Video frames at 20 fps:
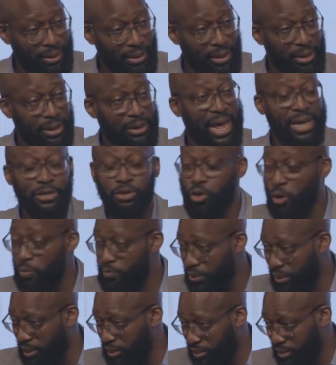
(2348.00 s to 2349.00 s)
They're
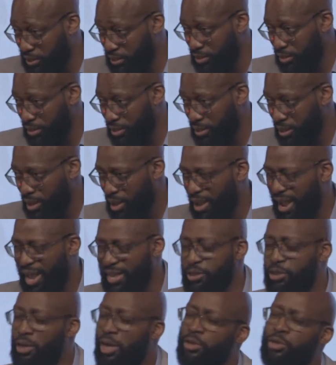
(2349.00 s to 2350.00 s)
zombies.
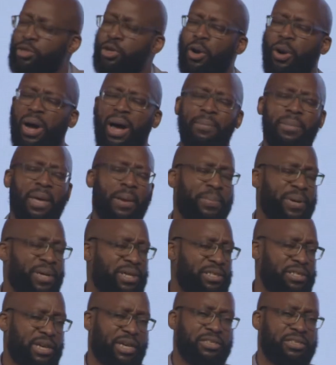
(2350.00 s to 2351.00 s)
And you know, I'm not being
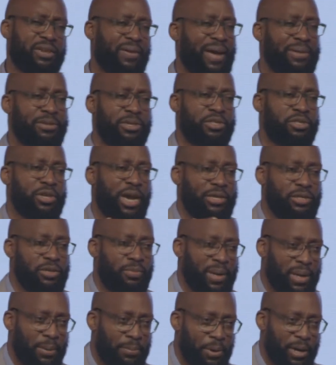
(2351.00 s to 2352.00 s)
insensitive. I'm just trying to
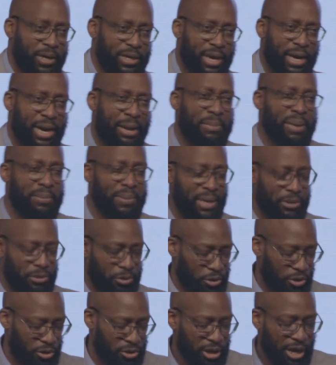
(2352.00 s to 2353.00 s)
make a point here. Maybe I
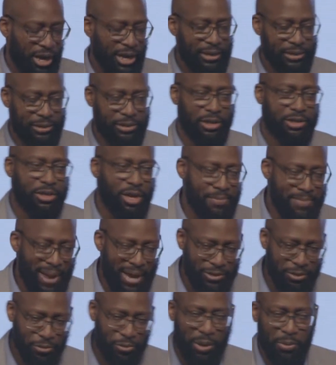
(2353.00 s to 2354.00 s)
should just come back
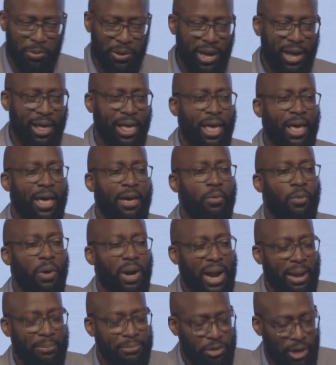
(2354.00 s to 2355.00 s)
to where we are. What
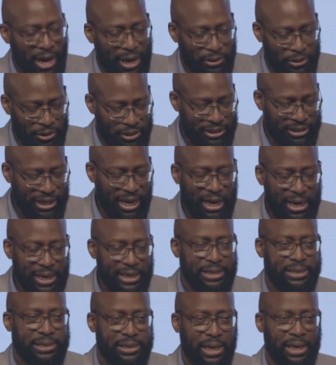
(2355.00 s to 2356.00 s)
I'm trying to say
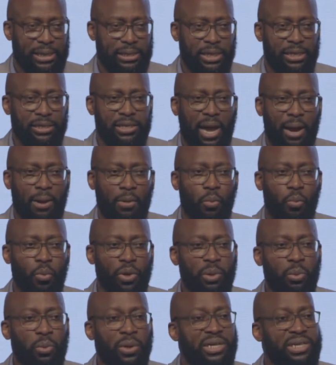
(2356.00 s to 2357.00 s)
is this, is that
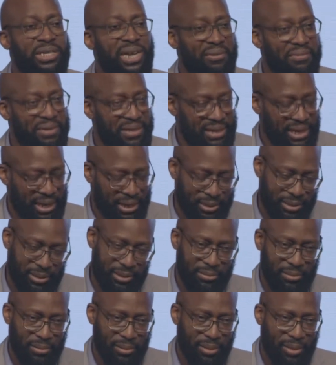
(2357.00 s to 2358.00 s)
we were never dead
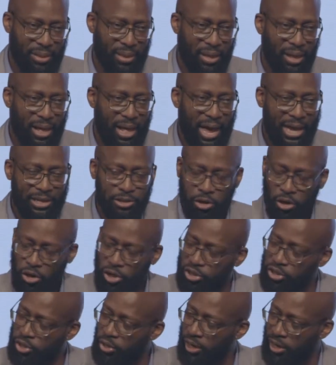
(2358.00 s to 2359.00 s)
as long
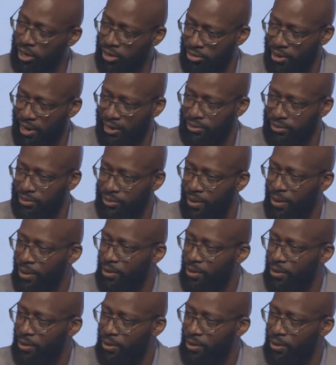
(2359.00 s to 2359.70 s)
as you're in Christ.